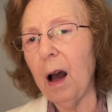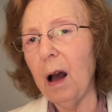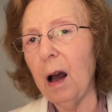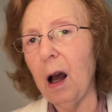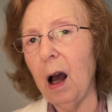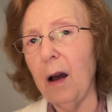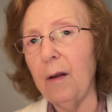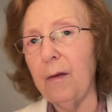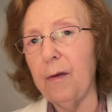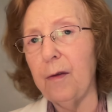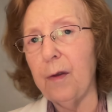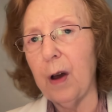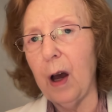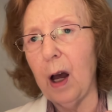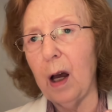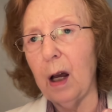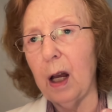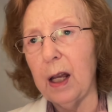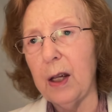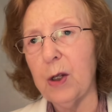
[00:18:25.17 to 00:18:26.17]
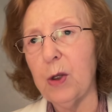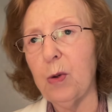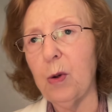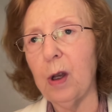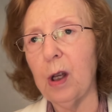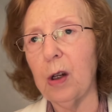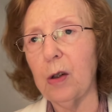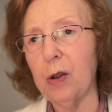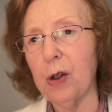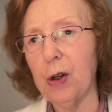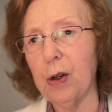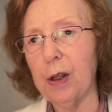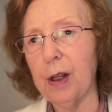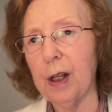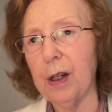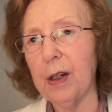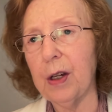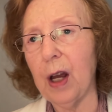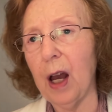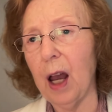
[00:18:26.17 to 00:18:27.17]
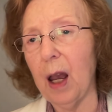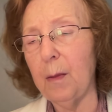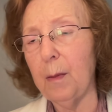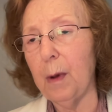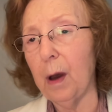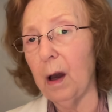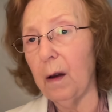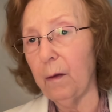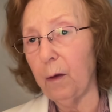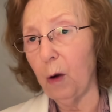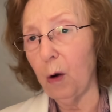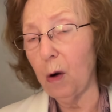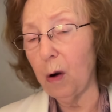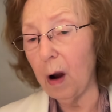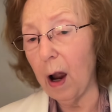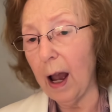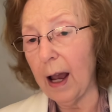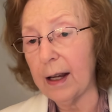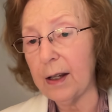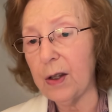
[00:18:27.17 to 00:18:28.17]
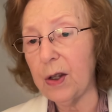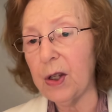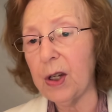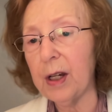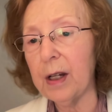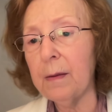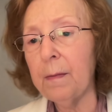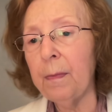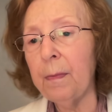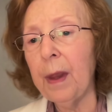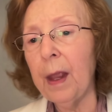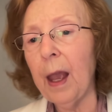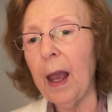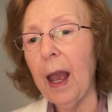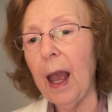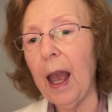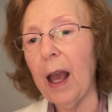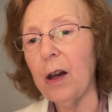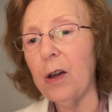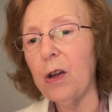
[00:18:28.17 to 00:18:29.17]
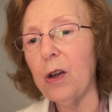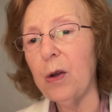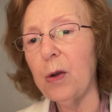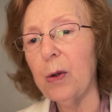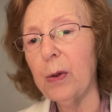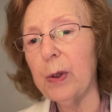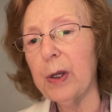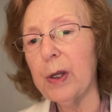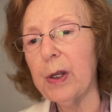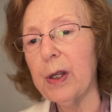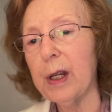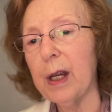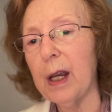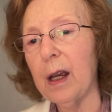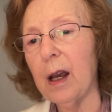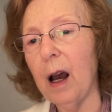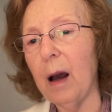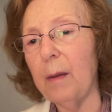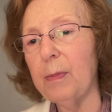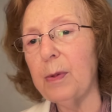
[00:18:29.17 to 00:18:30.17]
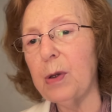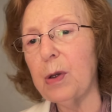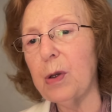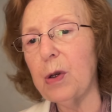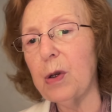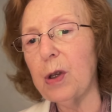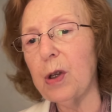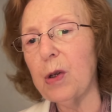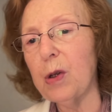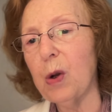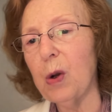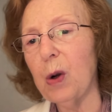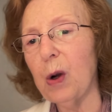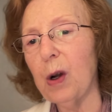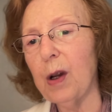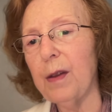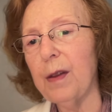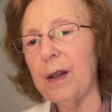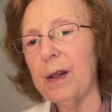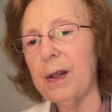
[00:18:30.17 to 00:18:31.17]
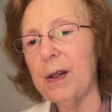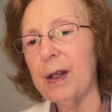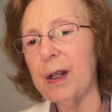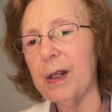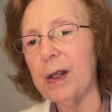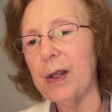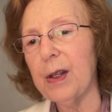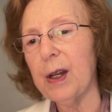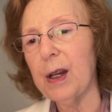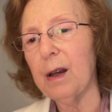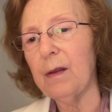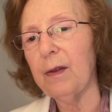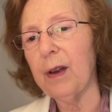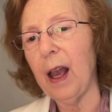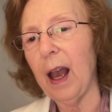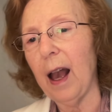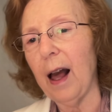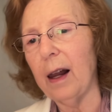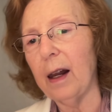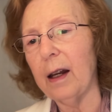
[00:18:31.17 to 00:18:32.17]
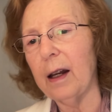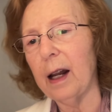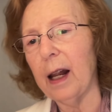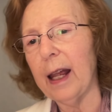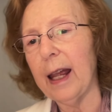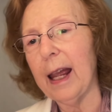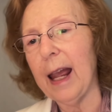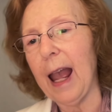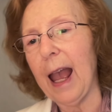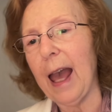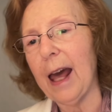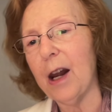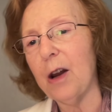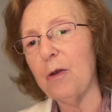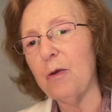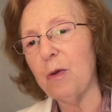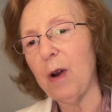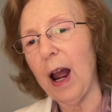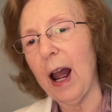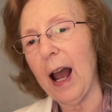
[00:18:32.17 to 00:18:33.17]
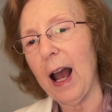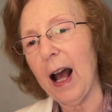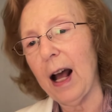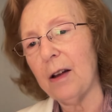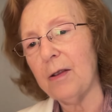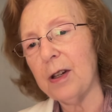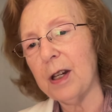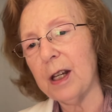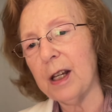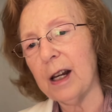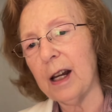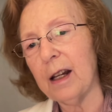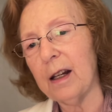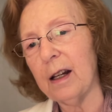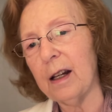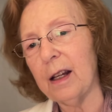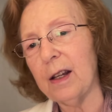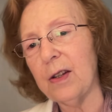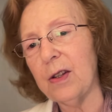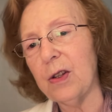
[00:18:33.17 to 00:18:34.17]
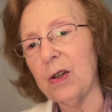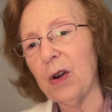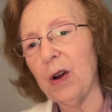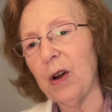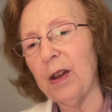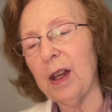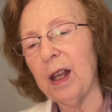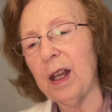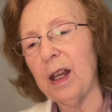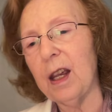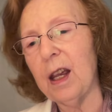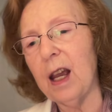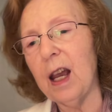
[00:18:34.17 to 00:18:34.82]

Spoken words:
of Israel during the time of Christ. And you'll see up to the north is the Sea of Galilee. And around it, at least on the